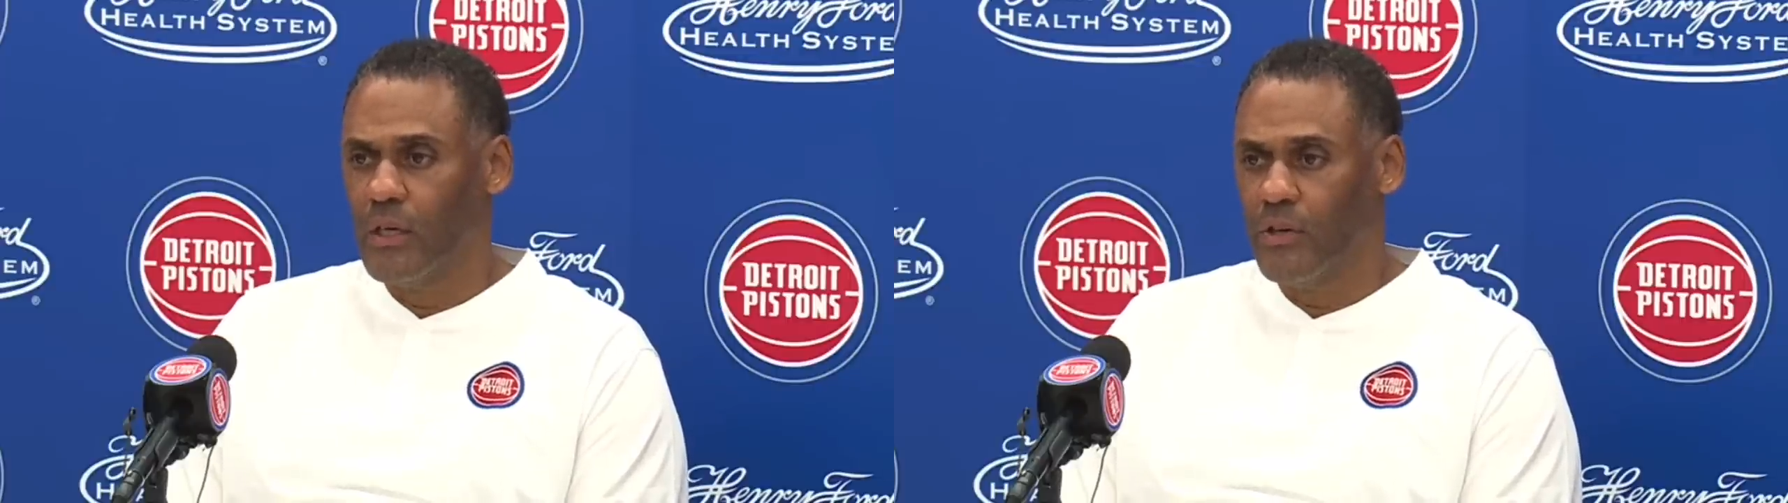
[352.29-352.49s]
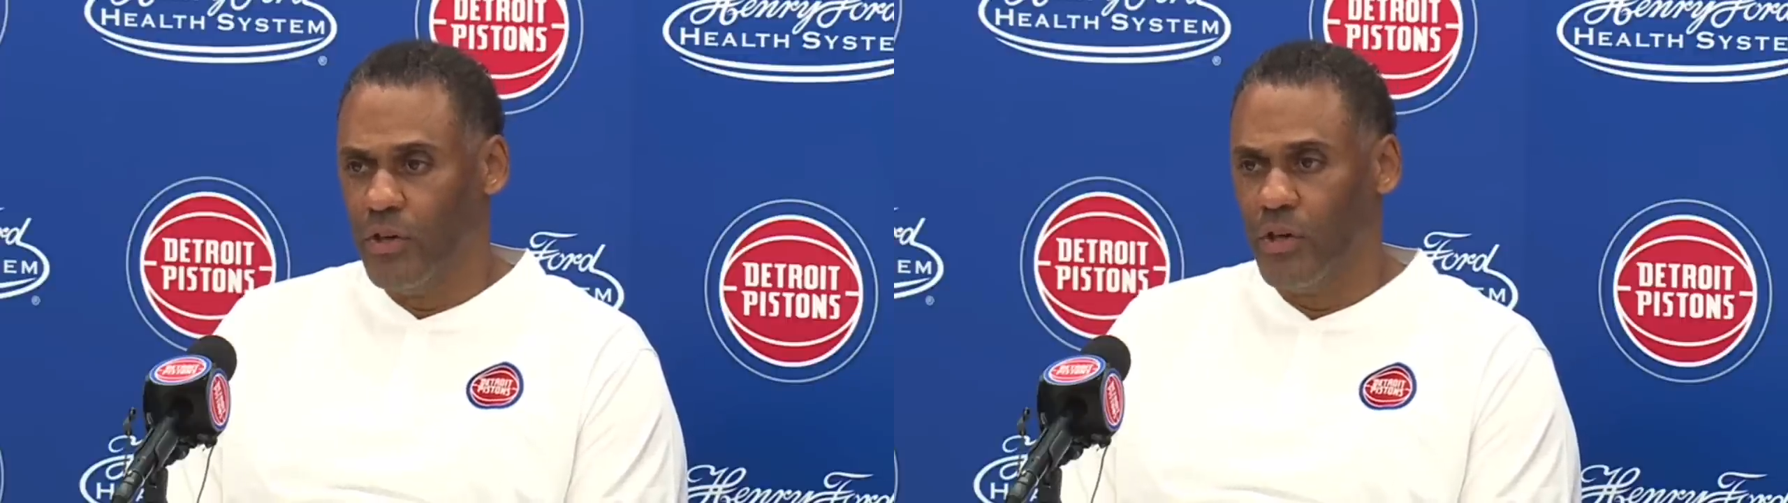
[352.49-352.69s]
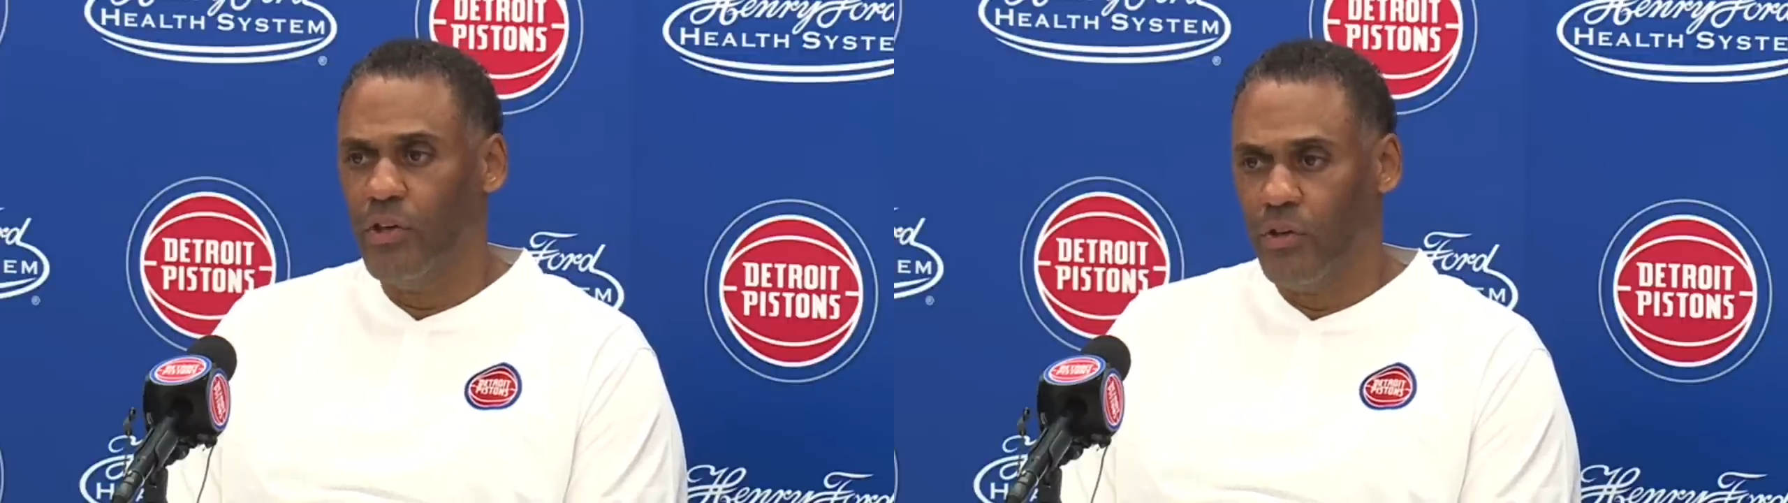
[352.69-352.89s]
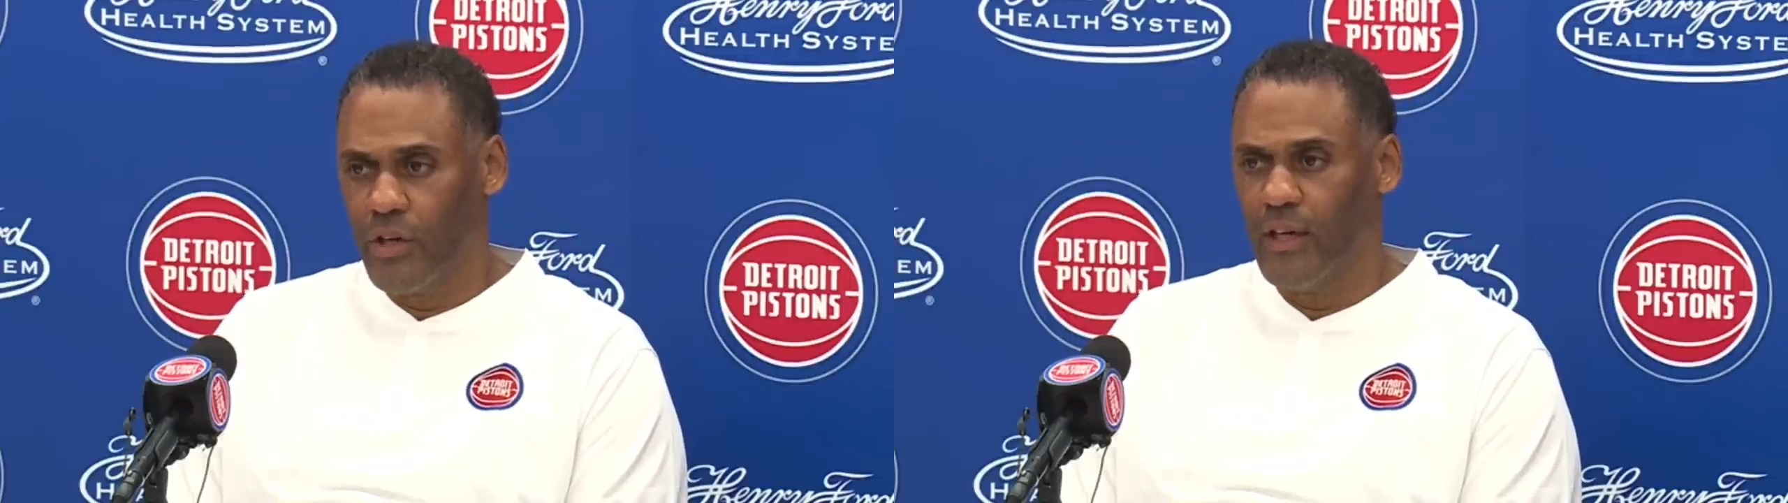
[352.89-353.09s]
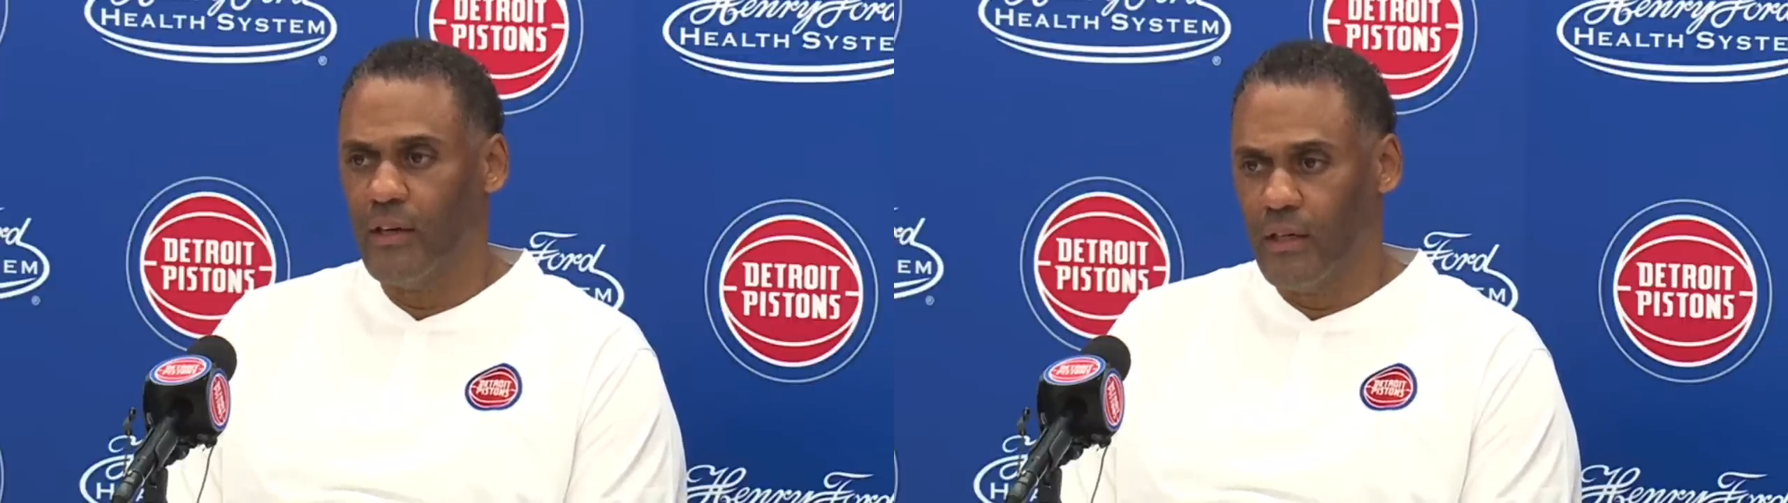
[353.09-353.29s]
you know, you're going
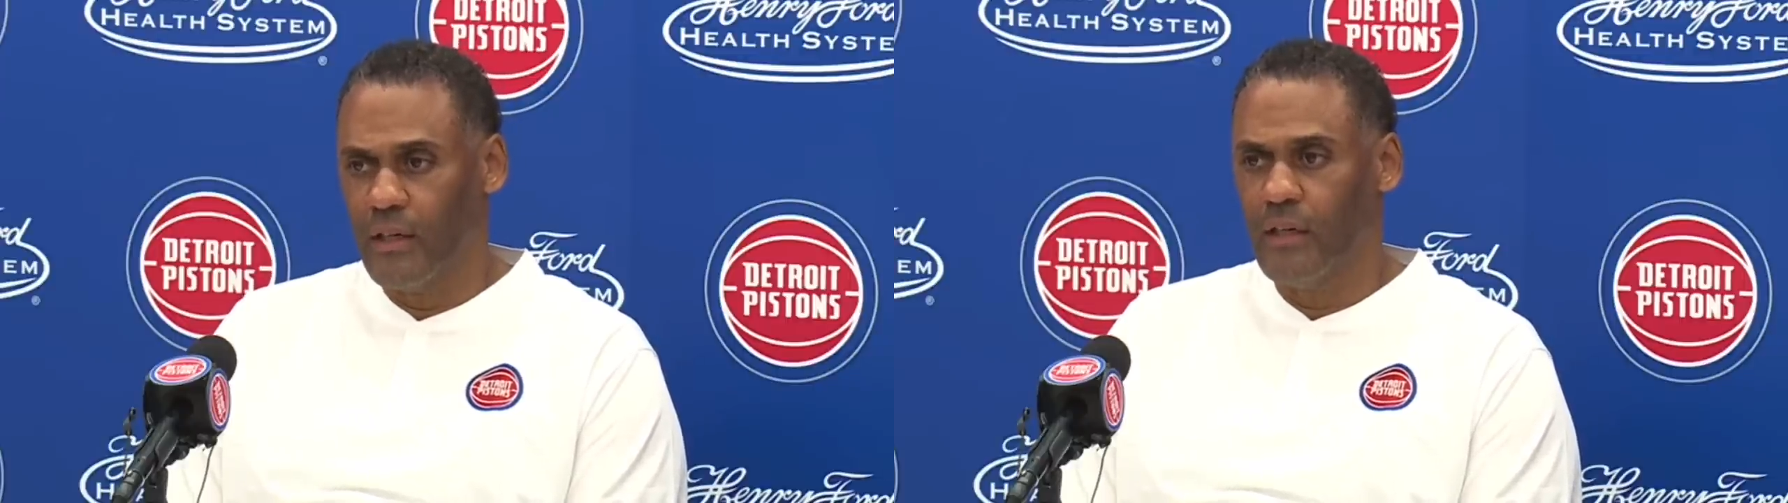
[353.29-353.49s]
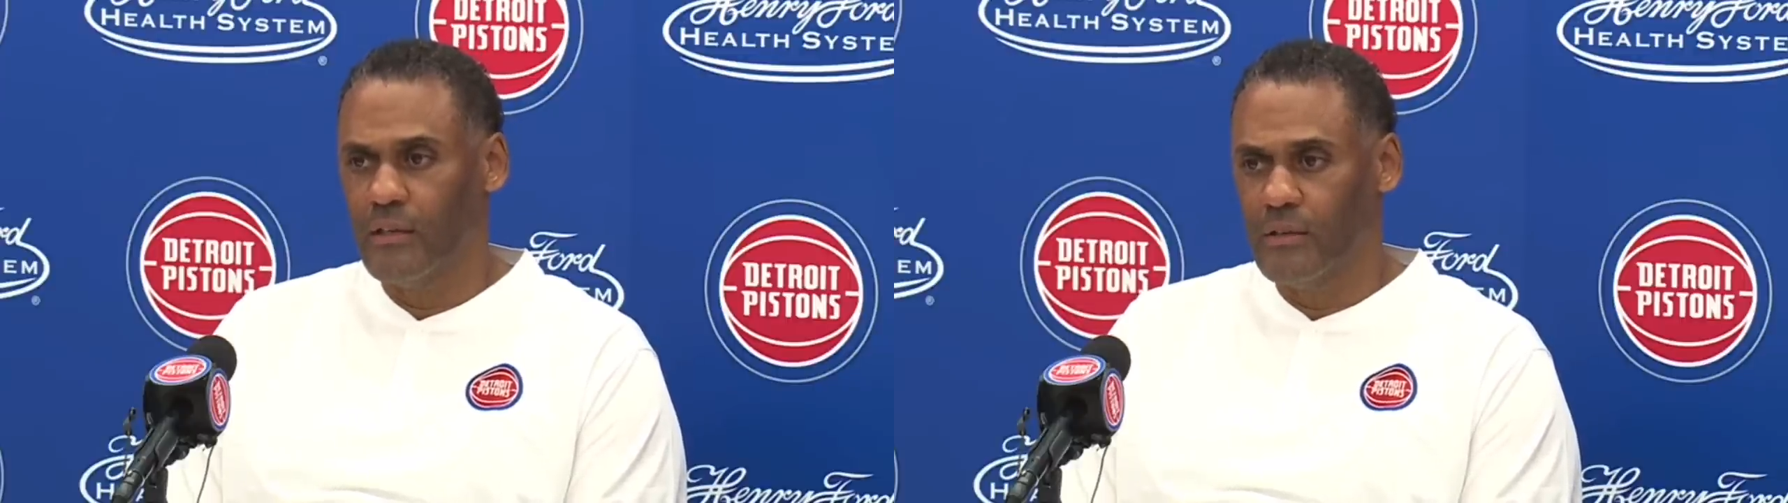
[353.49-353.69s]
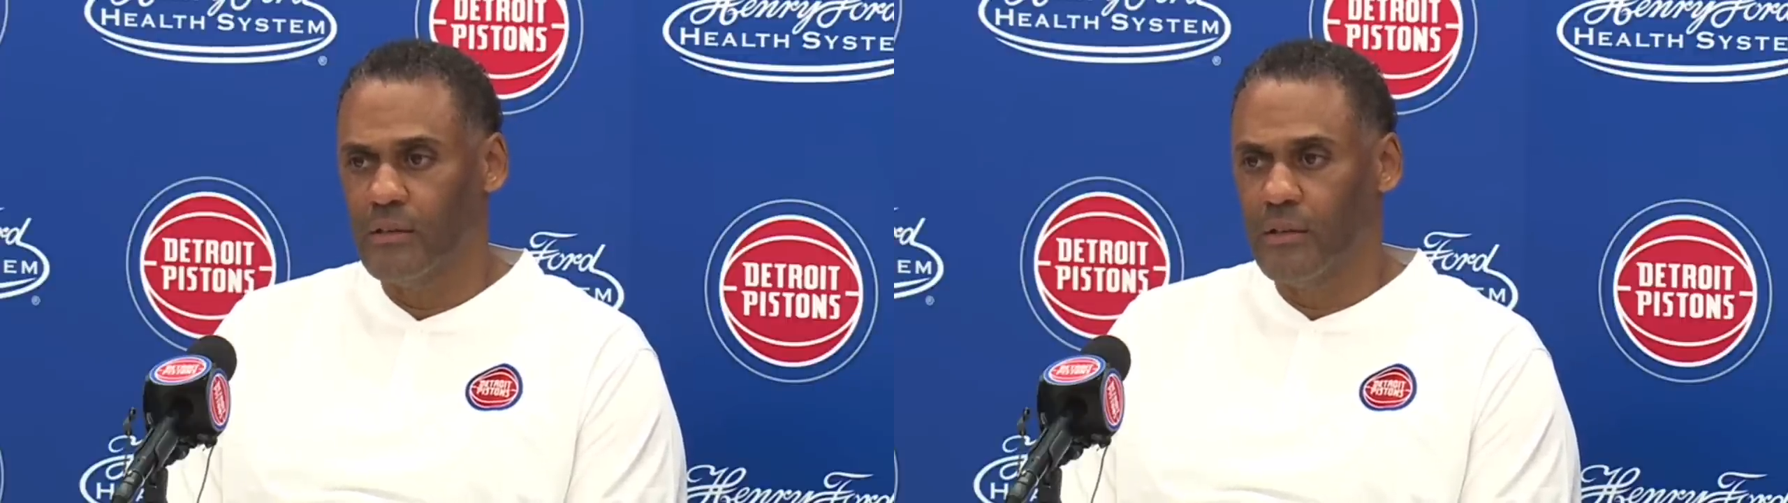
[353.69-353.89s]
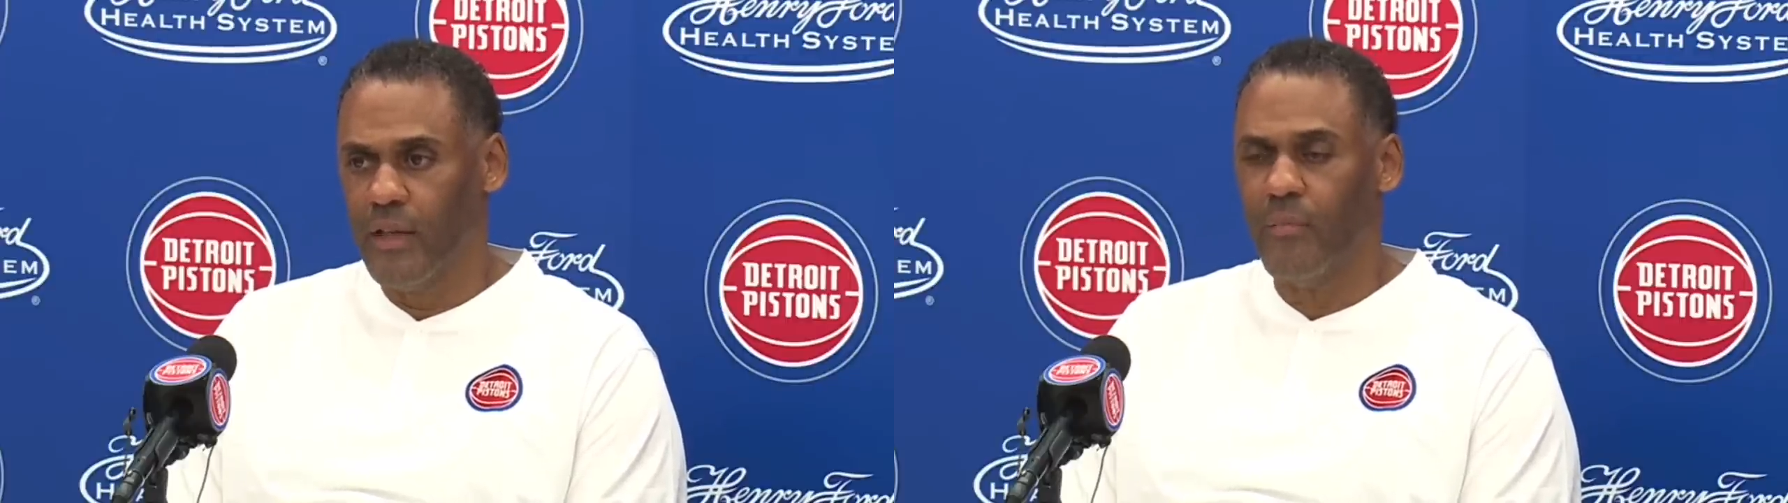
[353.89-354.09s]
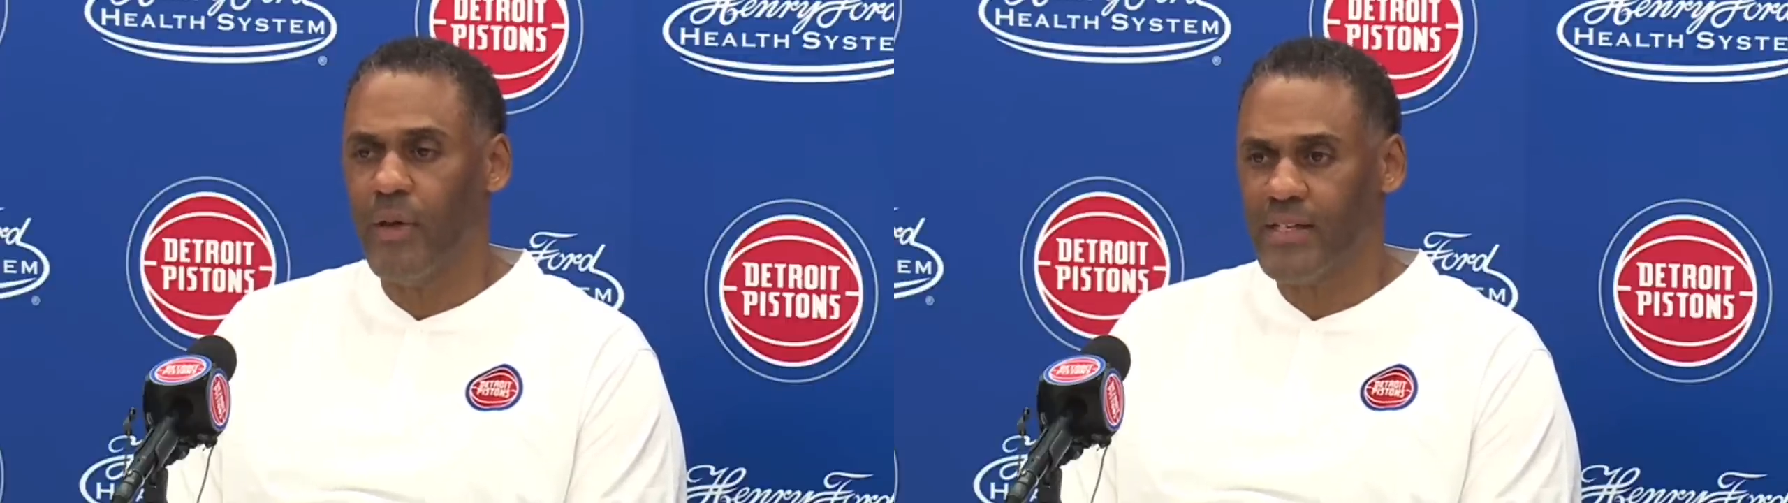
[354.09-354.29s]
to get
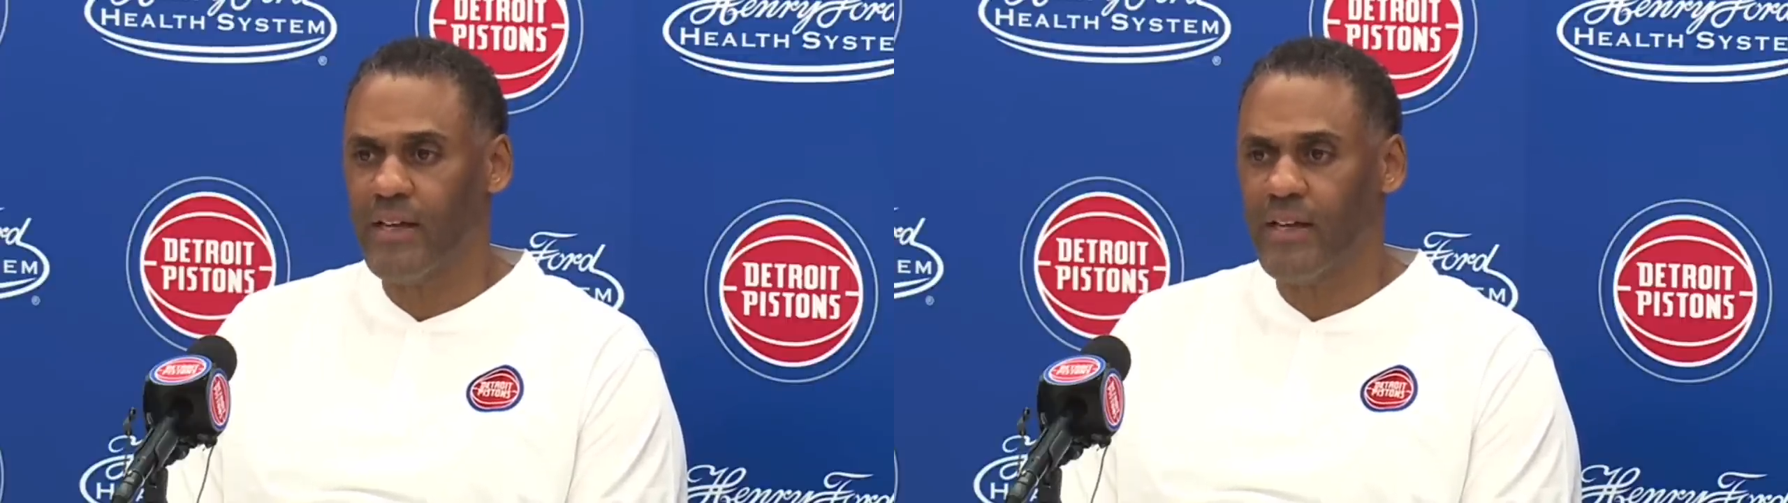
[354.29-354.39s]
their best